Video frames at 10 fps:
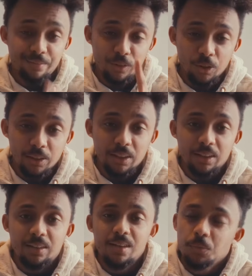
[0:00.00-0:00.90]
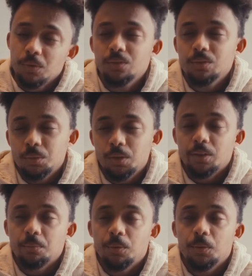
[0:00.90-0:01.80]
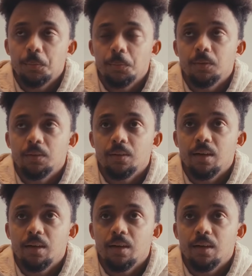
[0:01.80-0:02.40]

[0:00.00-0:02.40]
Thirdly, this one is quite an important one,